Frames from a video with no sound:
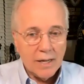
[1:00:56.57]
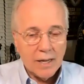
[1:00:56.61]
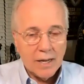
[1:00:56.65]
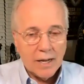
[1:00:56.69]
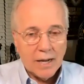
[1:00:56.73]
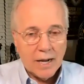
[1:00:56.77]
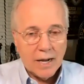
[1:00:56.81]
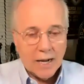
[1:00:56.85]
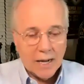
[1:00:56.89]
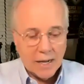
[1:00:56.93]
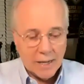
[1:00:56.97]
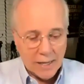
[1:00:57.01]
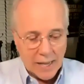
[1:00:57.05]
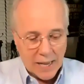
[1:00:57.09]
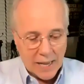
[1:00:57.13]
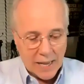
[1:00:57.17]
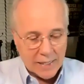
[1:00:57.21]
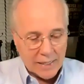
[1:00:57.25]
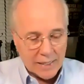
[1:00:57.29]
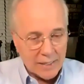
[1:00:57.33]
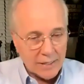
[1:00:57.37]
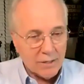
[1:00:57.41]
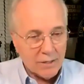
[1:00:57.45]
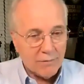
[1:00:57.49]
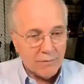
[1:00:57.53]
Uh,
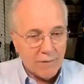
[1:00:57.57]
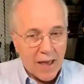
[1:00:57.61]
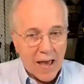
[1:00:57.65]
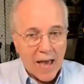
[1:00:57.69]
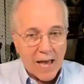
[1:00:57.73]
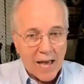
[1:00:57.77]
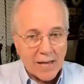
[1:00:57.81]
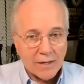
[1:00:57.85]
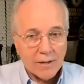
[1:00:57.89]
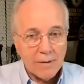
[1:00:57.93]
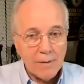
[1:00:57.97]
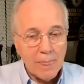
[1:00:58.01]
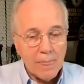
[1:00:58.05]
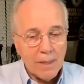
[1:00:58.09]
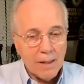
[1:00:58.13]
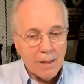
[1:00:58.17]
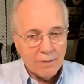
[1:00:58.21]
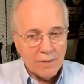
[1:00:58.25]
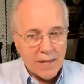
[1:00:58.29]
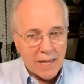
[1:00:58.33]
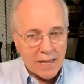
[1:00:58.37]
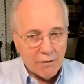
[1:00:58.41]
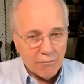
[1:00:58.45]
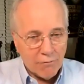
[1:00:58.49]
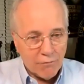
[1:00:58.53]
and in Nevada,
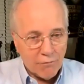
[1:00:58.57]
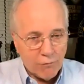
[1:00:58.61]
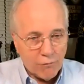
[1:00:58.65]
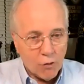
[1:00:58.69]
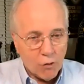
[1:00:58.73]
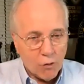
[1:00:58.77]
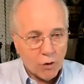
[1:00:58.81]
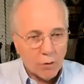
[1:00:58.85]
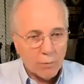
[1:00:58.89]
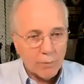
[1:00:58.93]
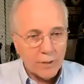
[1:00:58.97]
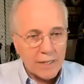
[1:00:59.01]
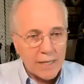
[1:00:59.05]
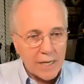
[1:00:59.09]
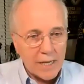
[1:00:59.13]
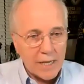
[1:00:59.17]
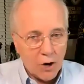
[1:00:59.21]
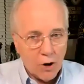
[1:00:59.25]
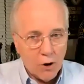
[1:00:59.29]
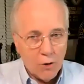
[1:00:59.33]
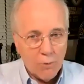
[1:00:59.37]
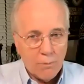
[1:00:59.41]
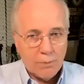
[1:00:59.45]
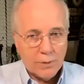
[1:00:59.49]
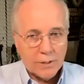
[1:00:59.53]
they have formally
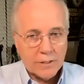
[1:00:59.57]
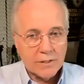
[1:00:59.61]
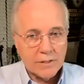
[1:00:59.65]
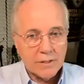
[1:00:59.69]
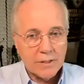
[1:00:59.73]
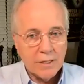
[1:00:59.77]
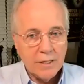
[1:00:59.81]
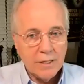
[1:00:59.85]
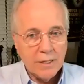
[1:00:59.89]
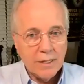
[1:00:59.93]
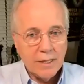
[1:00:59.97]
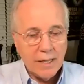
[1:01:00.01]
opened